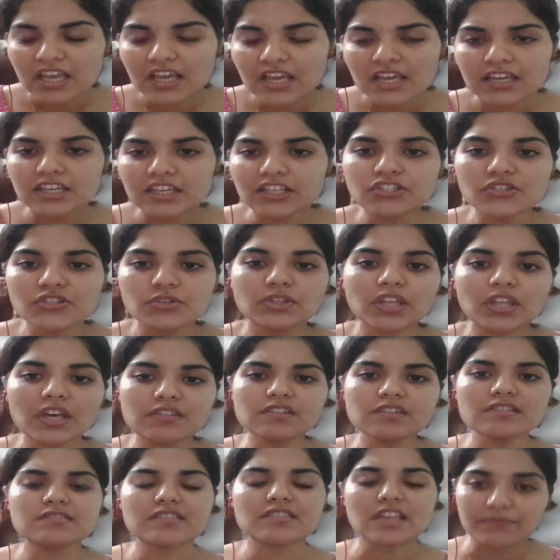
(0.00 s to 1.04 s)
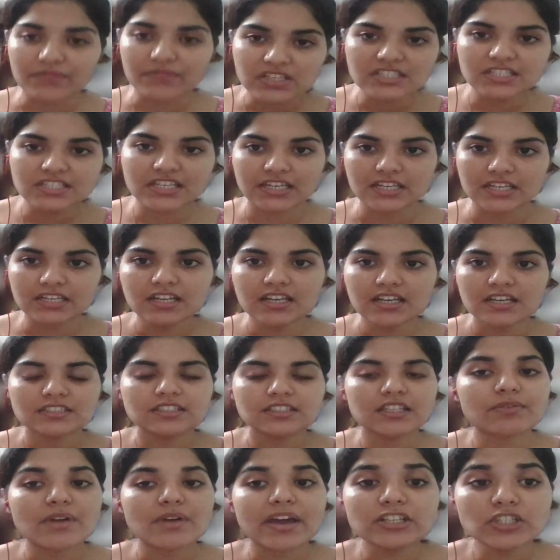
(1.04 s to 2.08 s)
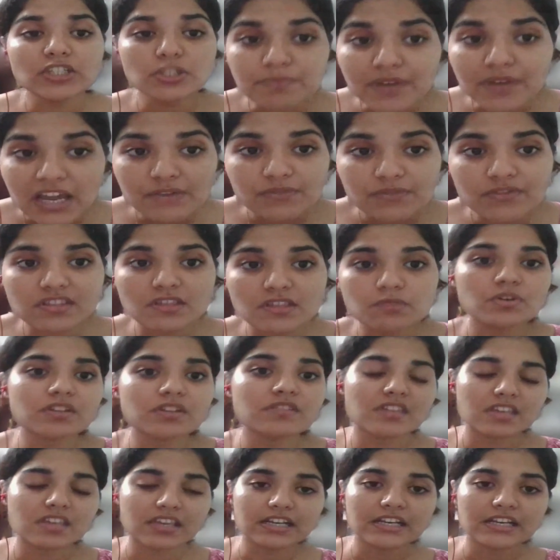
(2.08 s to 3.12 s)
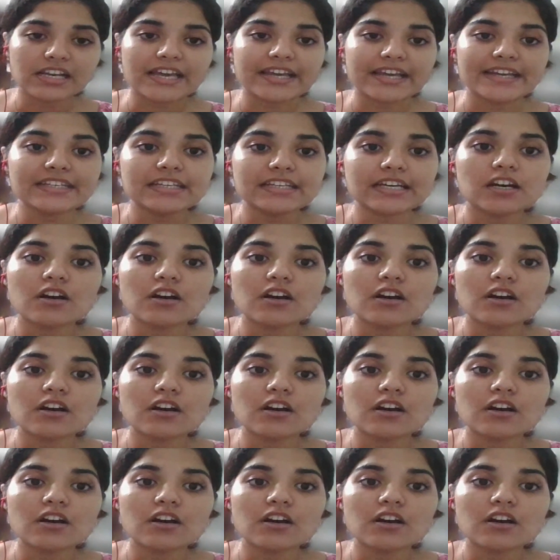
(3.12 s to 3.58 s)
In 2017, the right to privacy was declared